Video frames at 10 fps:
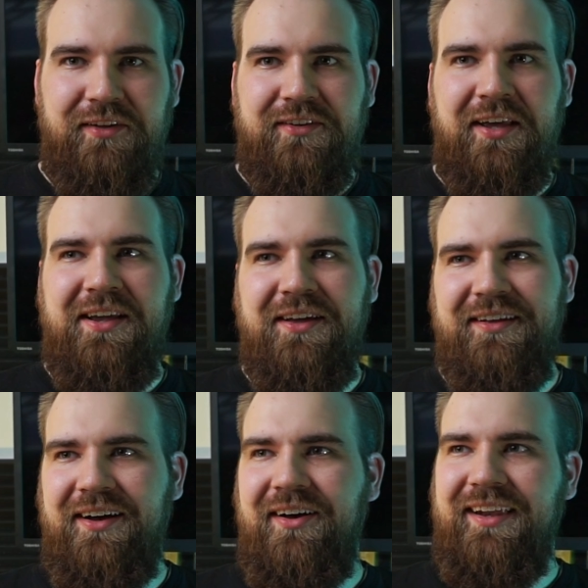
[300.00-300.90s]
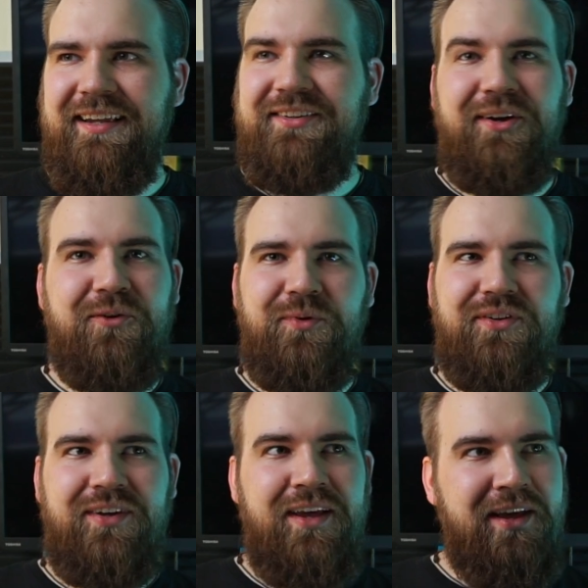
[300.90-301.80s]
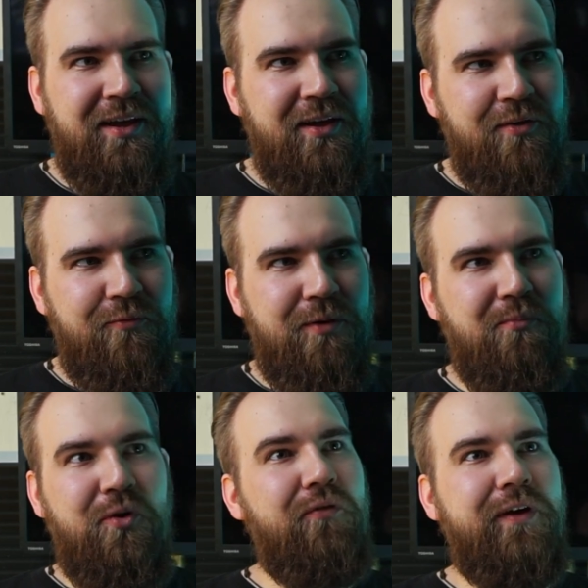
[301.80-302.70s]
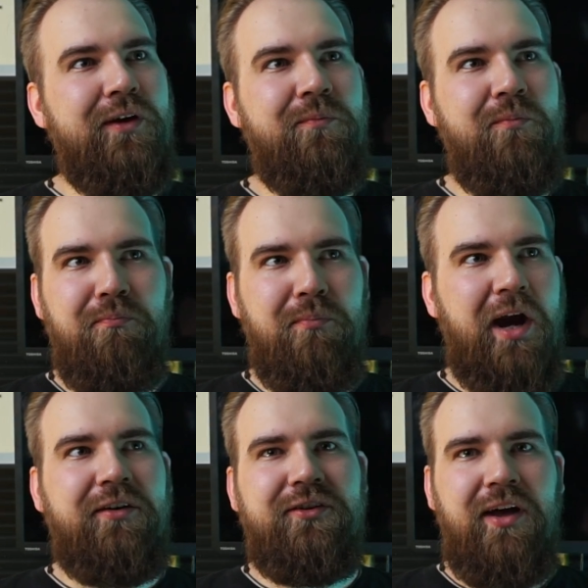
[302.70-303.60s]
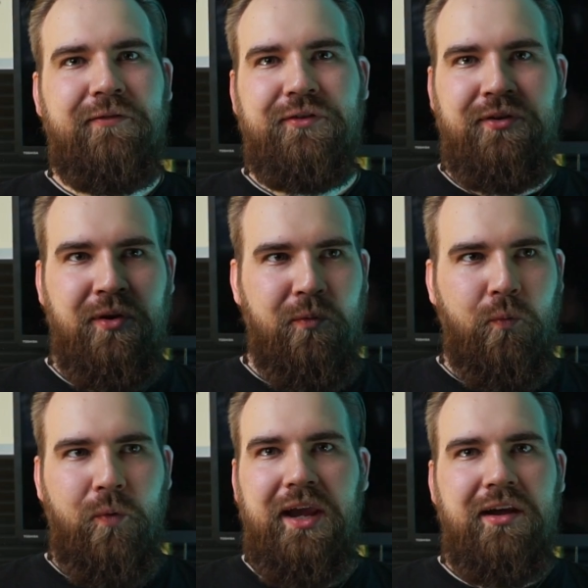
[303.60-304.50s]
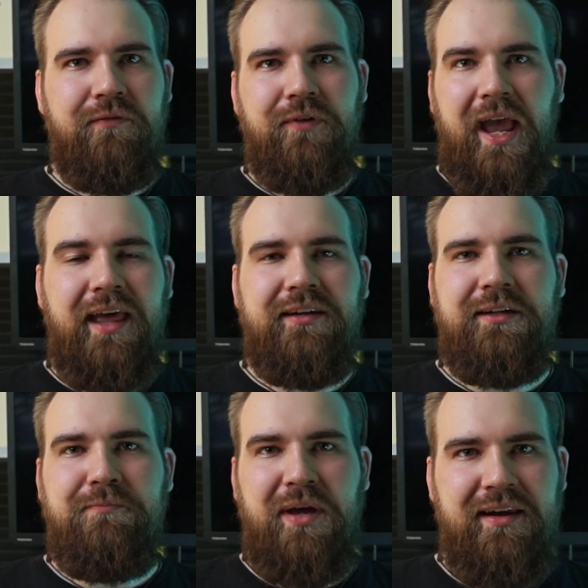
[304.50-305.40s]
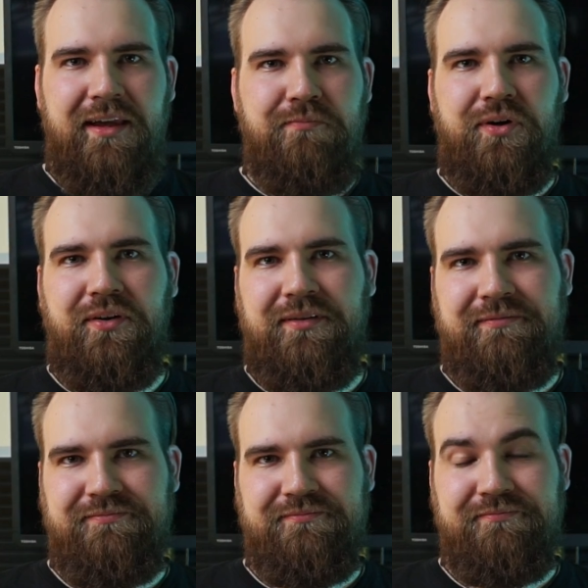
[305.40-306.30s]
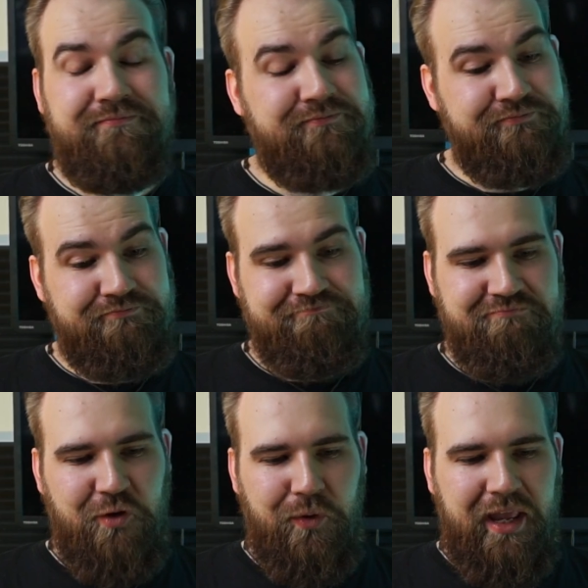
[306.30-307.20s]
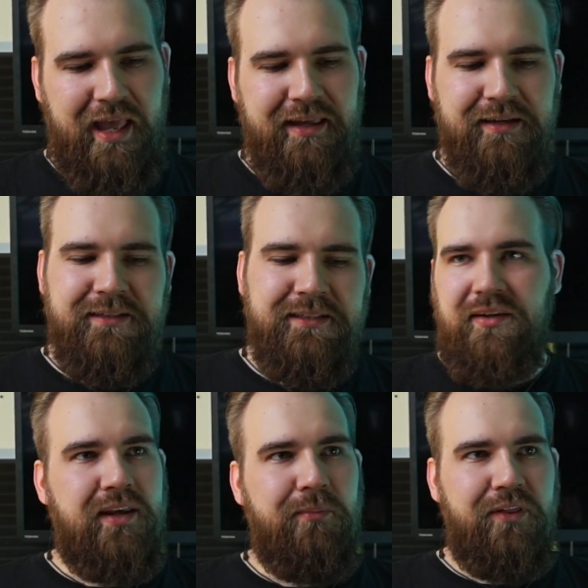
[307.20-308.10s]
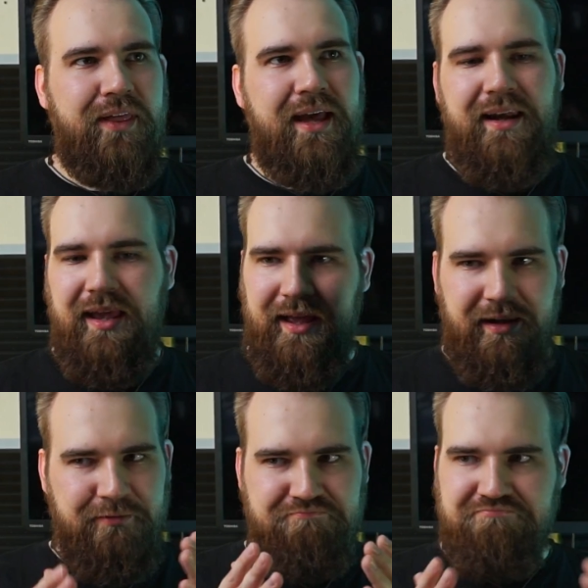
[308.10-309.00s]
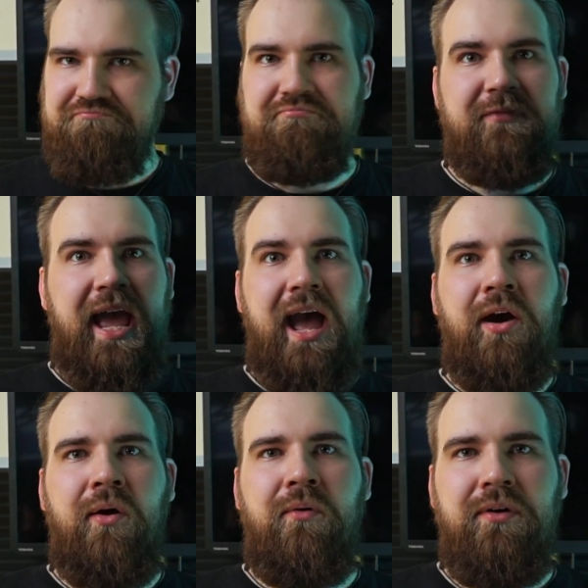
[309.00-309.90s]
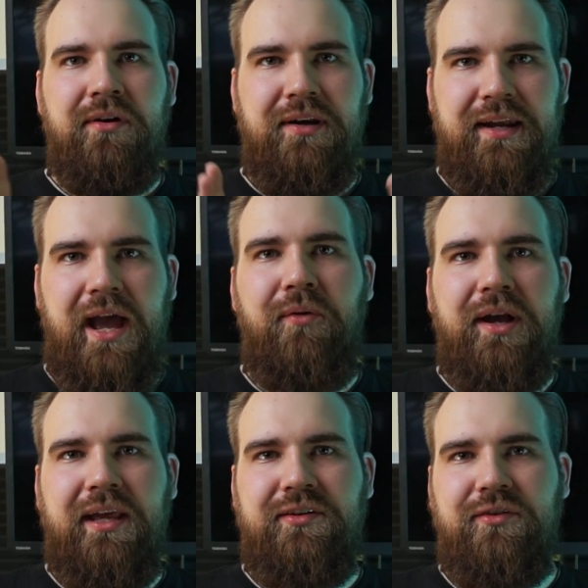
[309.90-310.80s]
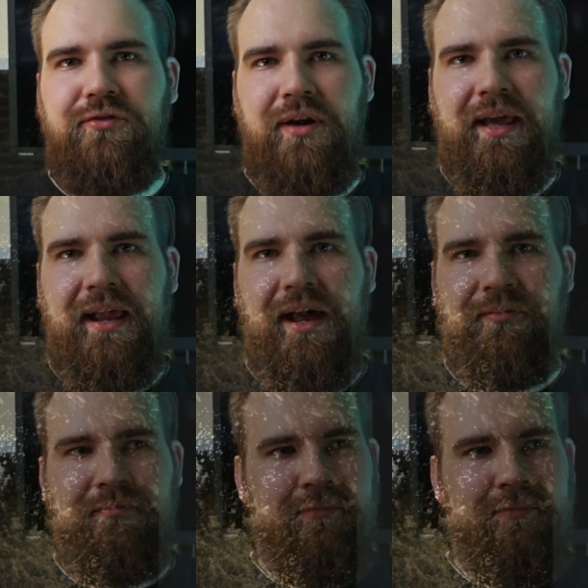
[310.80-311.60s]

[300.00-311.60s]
it All it took was removing Microsoft's way of handling pen input. Okay, disable that, and now I get to try it out.